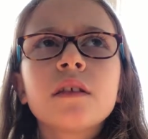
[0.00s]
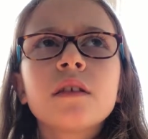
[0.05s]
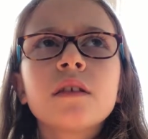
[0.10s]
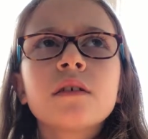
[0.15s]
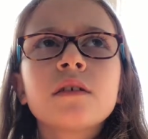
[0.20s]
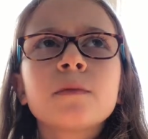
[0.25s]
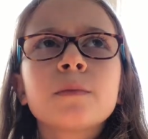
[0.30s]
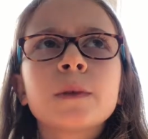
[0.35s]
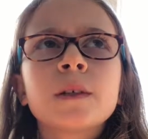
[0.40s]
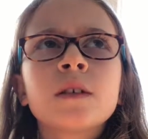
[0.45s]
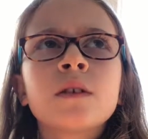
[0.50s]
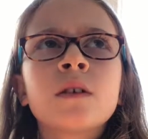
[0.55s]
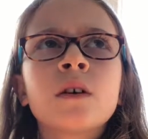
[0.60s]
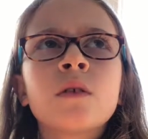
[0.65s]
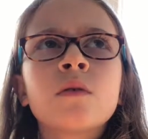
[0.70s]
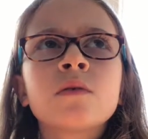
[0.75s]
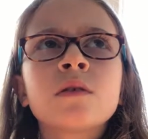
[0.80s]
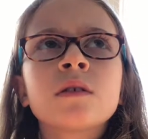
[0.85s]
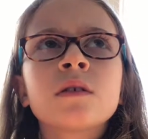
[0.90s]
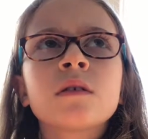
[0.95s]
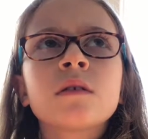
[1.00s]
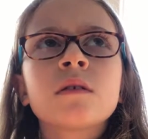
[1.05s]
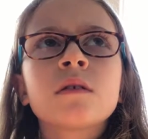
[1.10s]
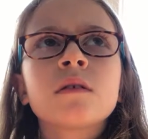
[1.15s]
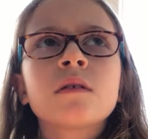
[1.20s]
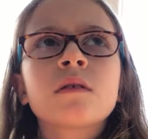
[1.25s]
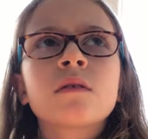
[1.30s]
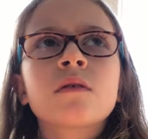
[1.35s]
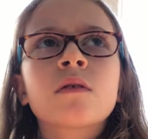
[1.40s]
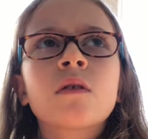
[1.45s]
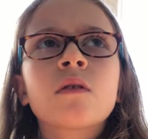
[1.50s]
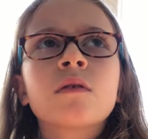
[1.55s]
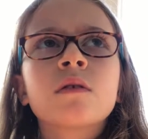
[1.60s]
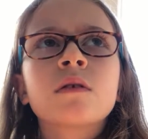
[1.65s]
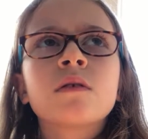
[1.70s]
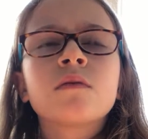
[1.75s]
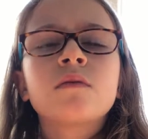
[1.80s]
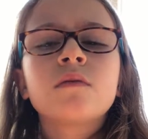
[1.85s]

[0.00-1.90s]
there's been known to grow